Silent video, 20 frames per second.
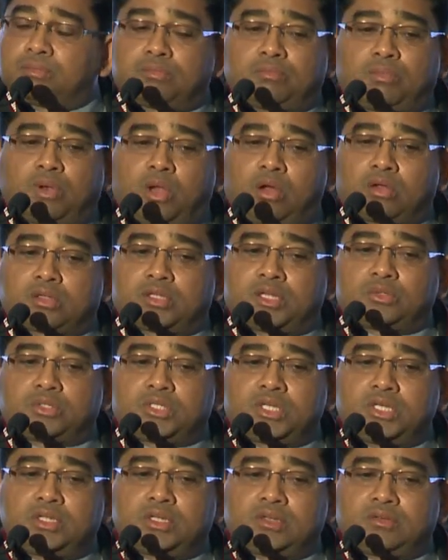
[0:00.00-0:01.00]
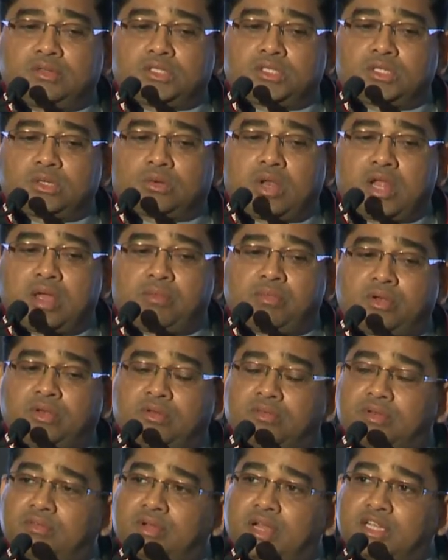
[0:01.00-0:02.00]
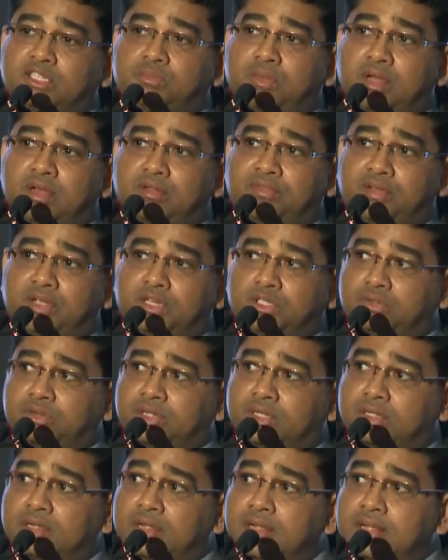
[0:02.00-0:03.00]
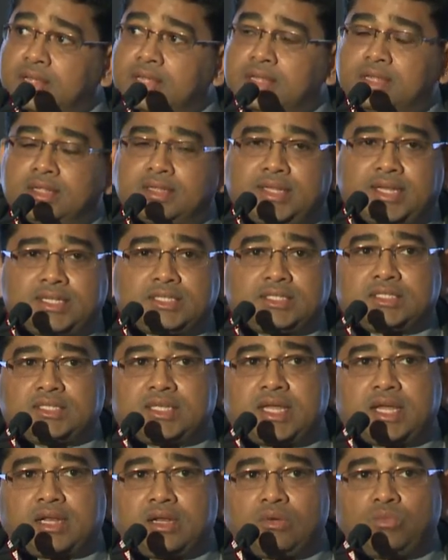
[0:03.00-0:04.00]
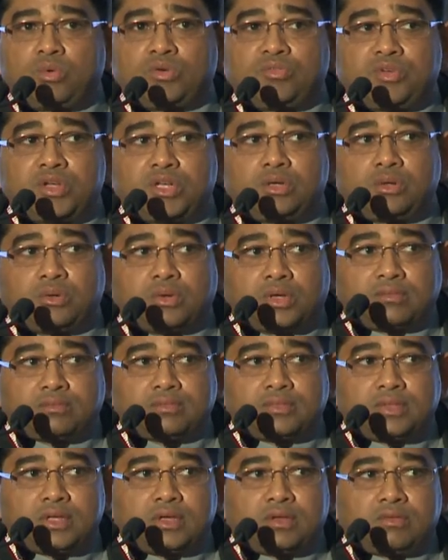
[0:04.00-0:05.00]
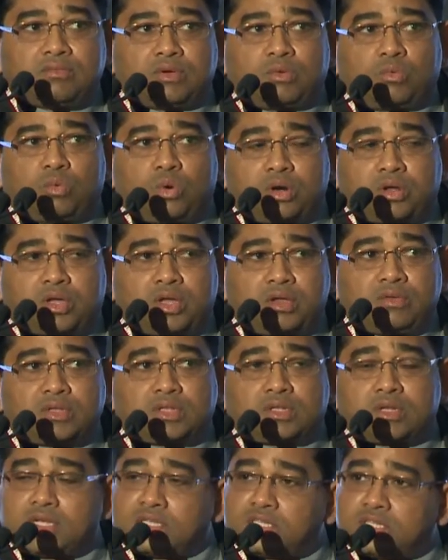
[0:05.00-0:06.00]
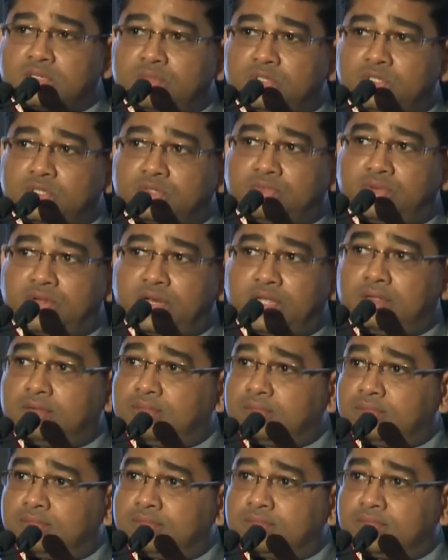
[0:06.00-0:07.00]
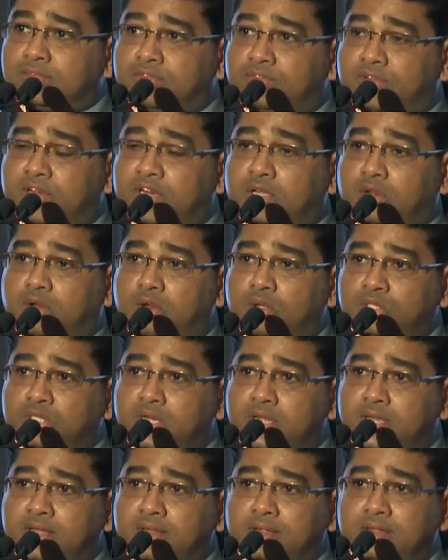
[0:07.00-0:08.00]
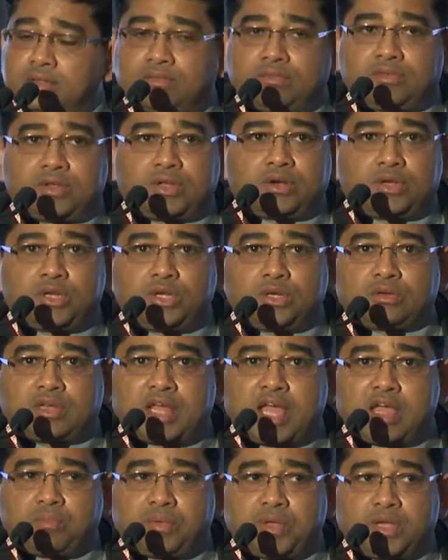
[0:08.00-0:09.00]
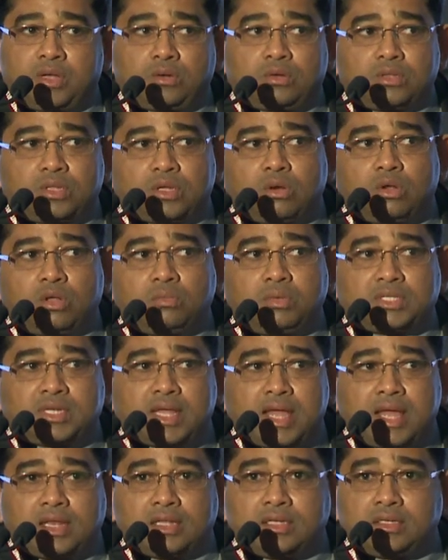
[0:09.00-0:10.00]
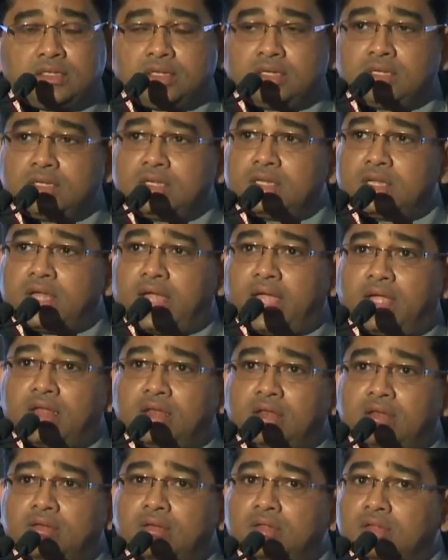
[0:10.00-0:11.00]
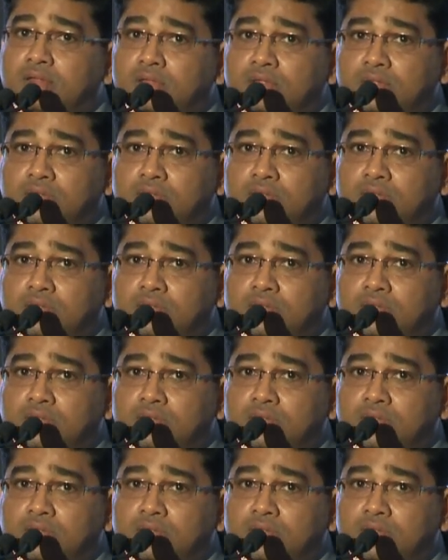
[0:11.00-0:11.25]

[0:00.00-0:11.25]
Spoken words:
block that you see there, which is the collaborative device manufacturing. That's exactly what we are doing. We are working with customers very, very closely. We are tapping into the global talent, and